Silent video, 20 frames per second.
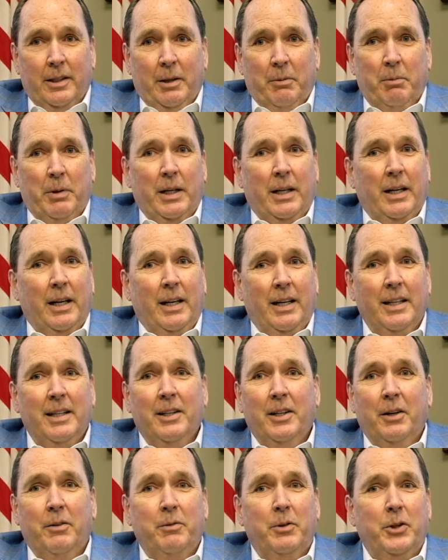I'm like, I'd
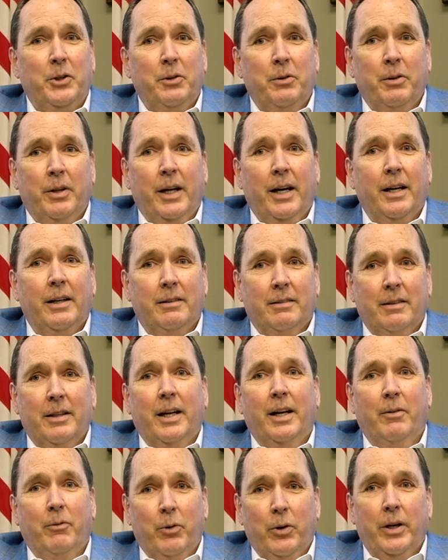love to do that
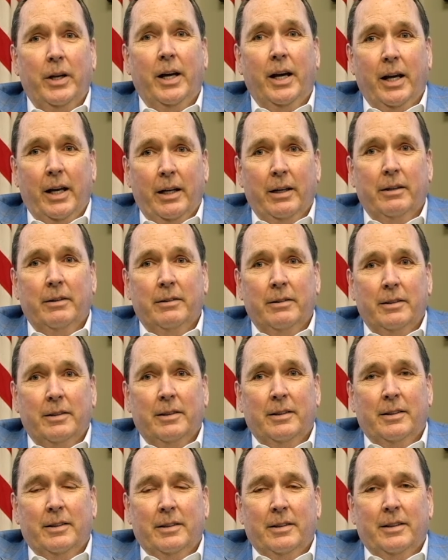every day.
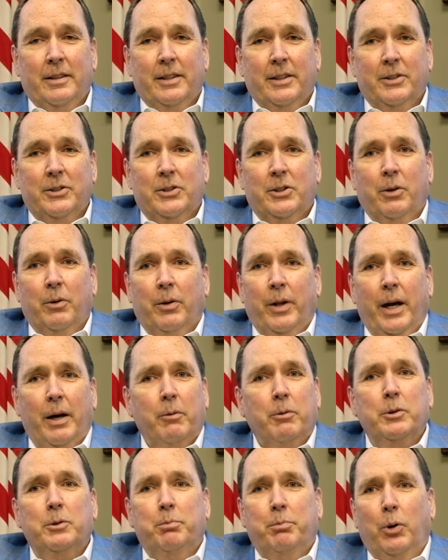And so that
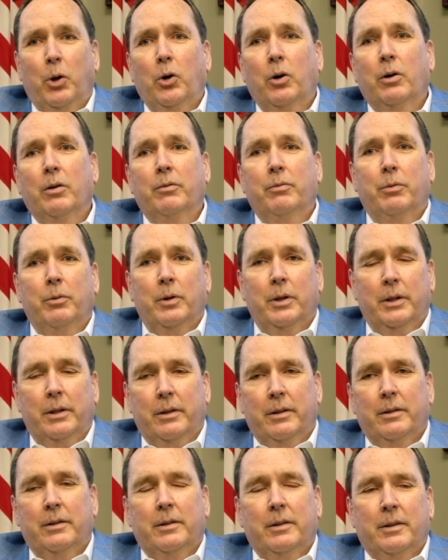was part of what,
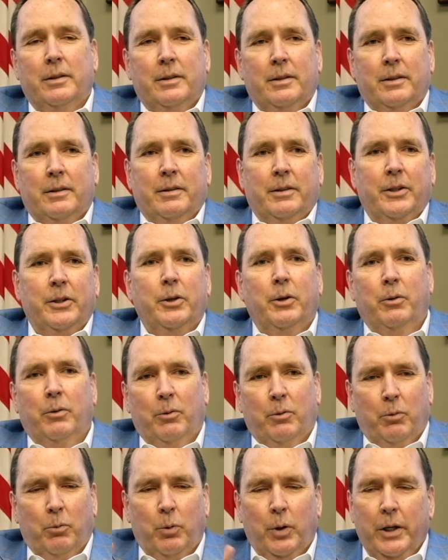mm-hmm. you know,
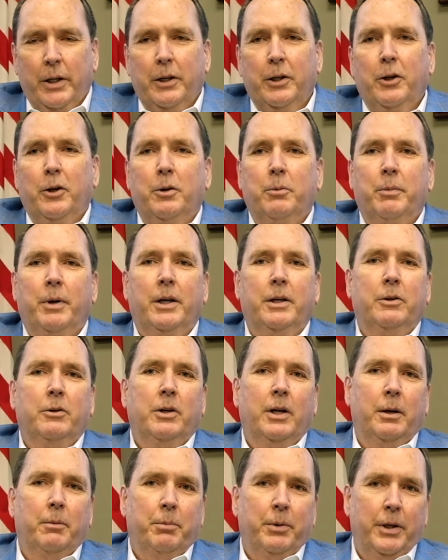wanting to own my own
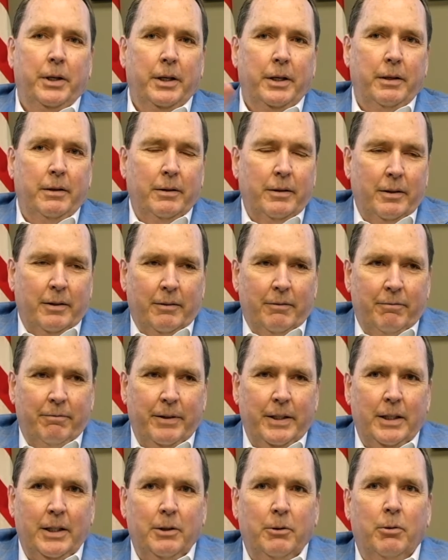company,
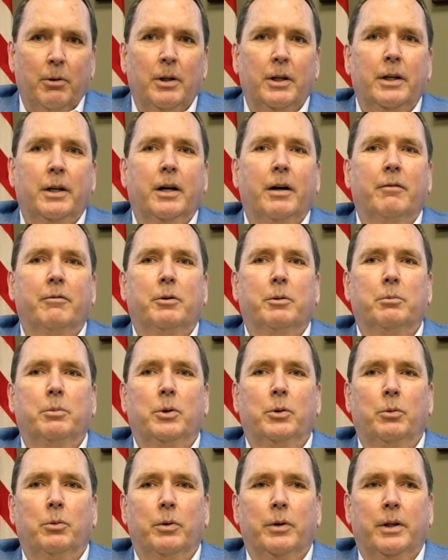feeling really
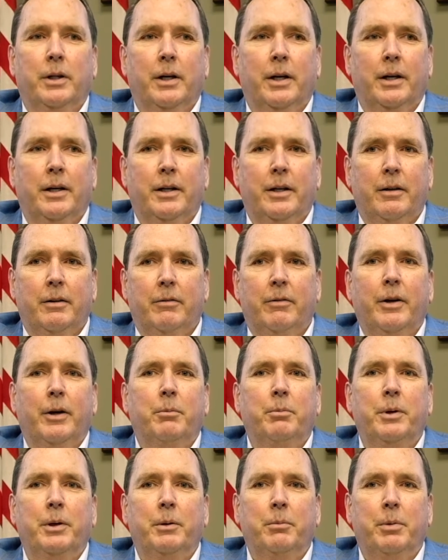comfortable with the idea of
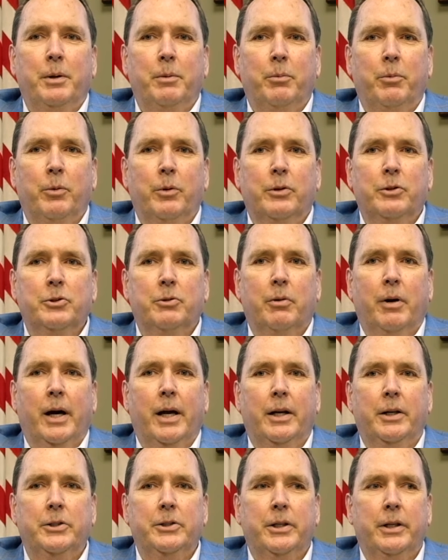helping people with
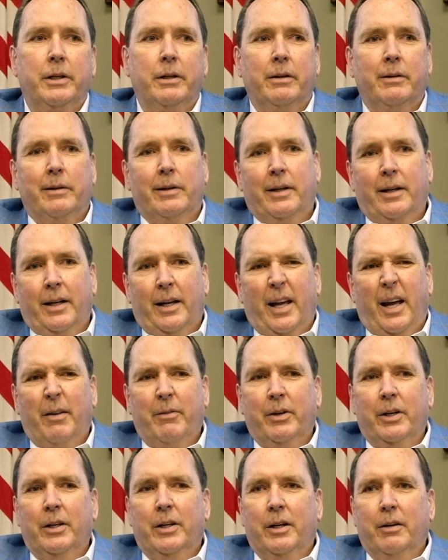strategy,
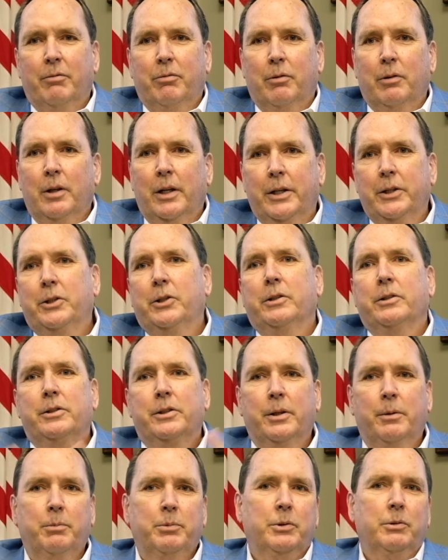having enough
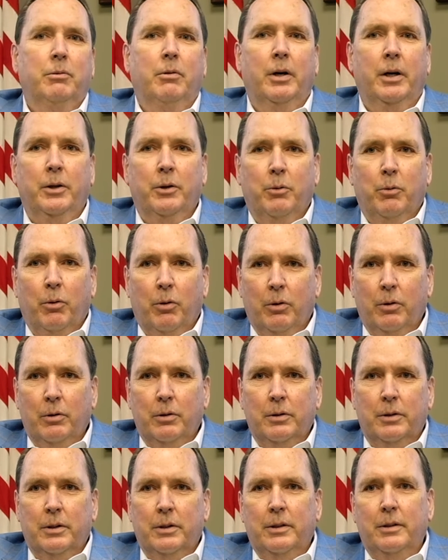relationships around the
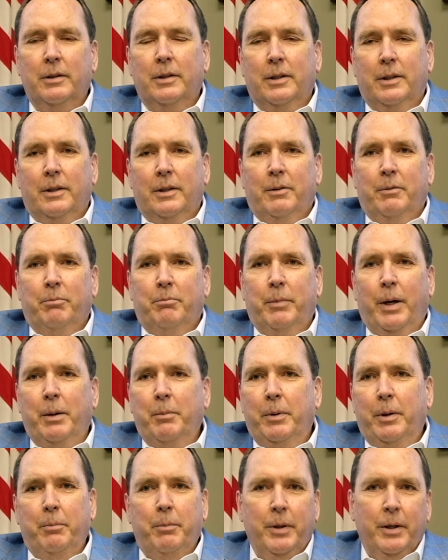world to
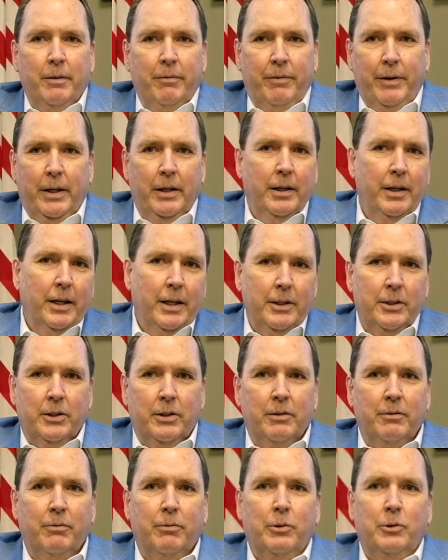maybe be a
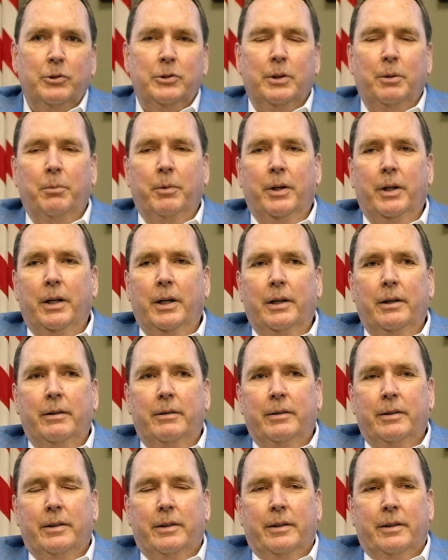foundation for some of that.
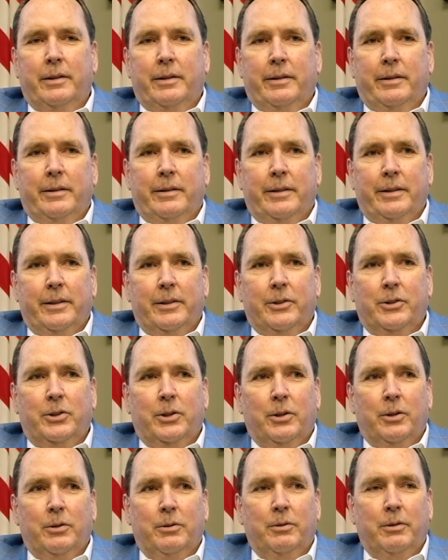Mm-hmm. And
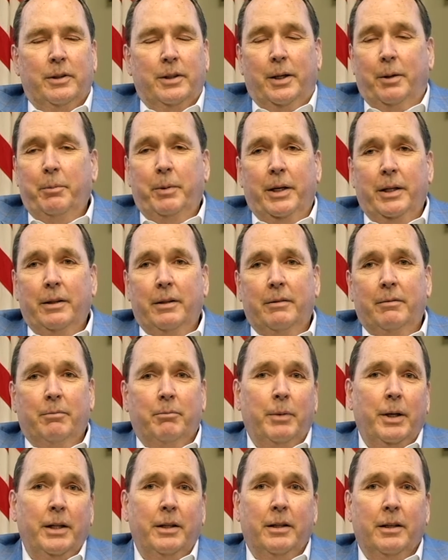so I made
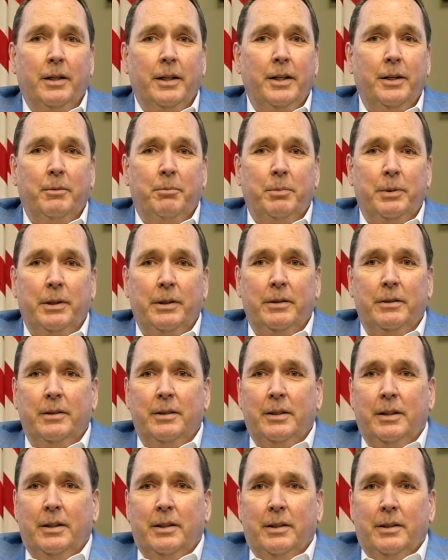made the leap and
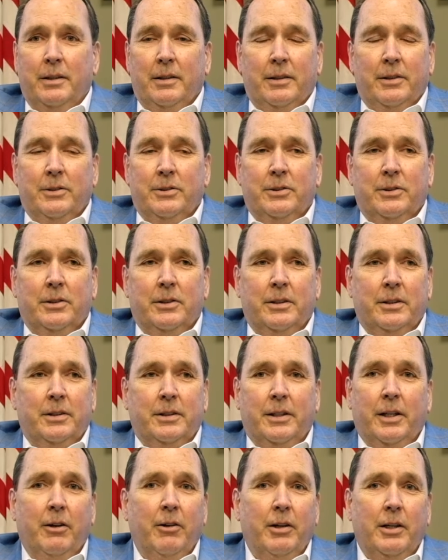
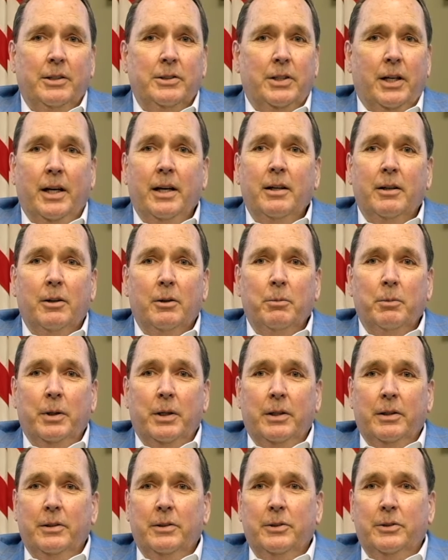scary as hell
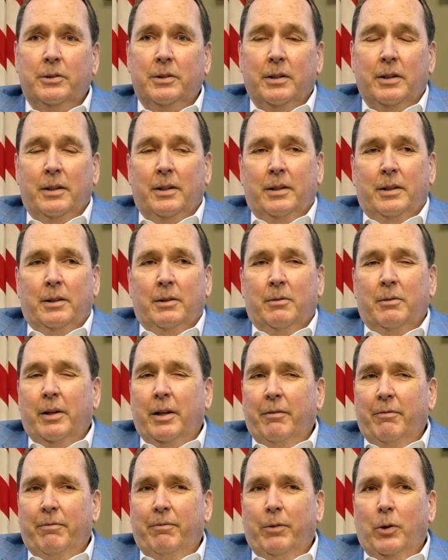because
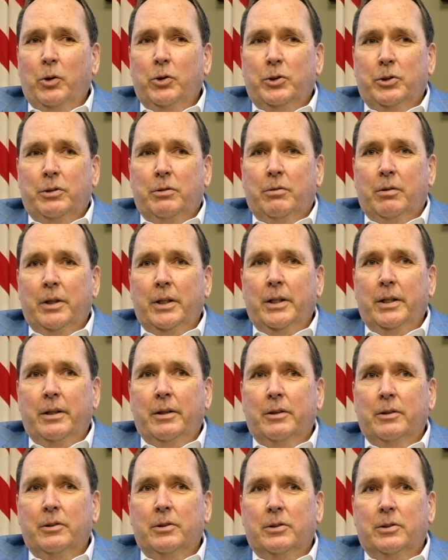that first 3
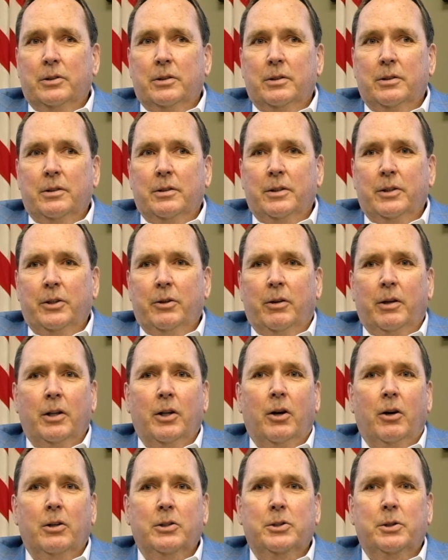years, you know, I
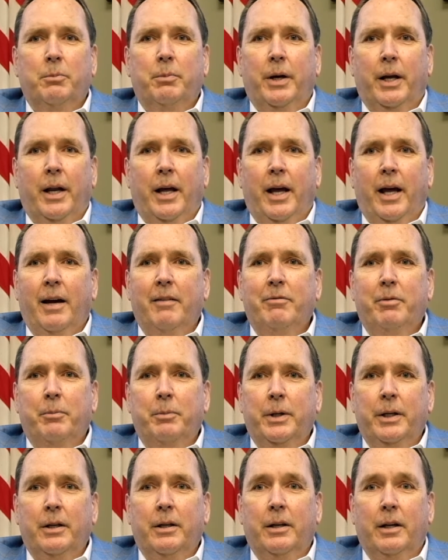lost about a half a
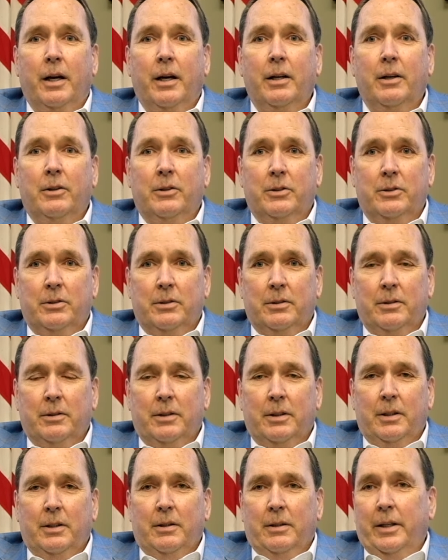million dollars
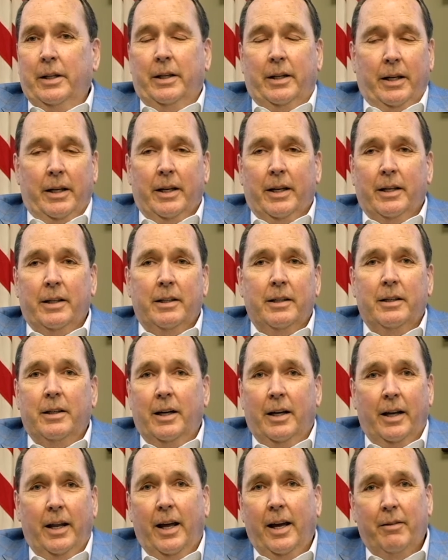and I did
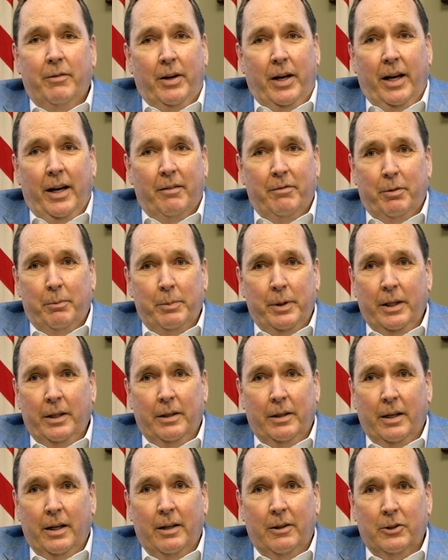not have a half a million
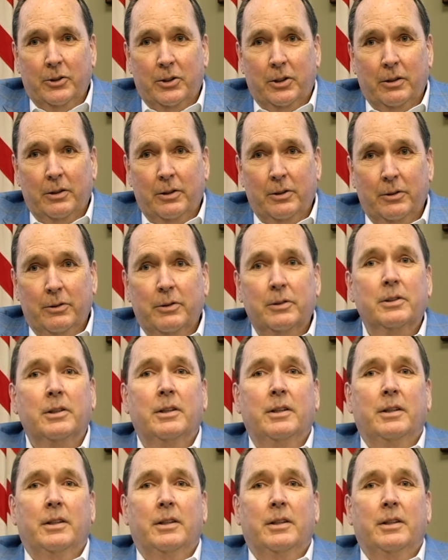dollars to lose.